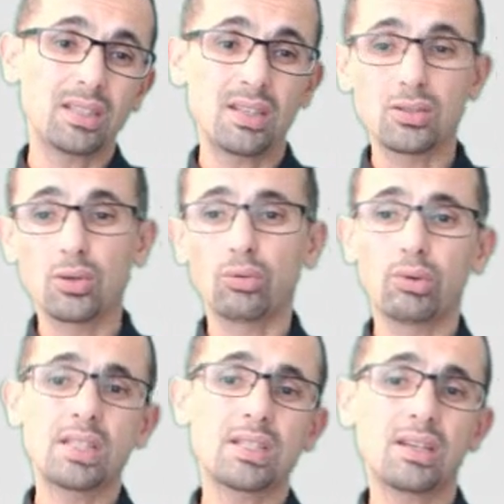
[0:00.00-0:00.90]
as there's
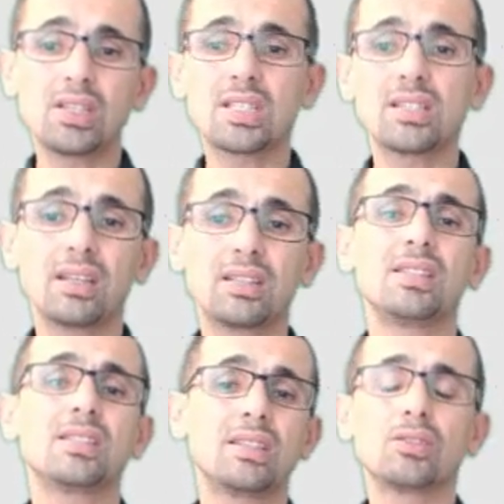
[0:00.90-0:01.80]
always a risk that
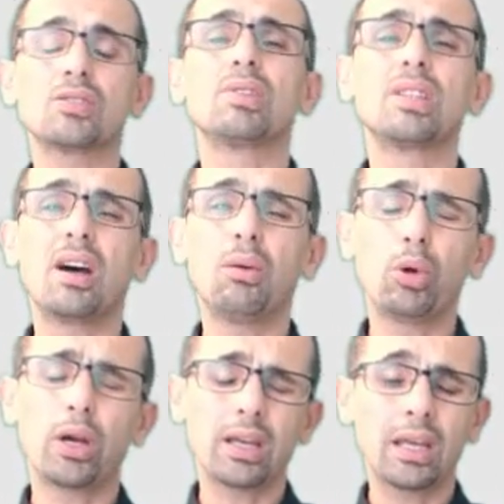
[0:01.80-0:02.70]
these add-ons will not
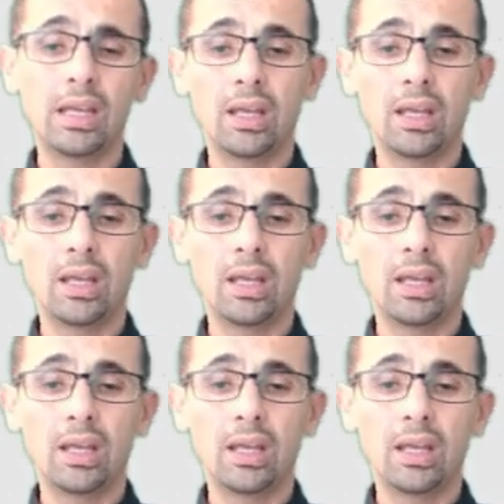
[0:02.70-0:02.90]
work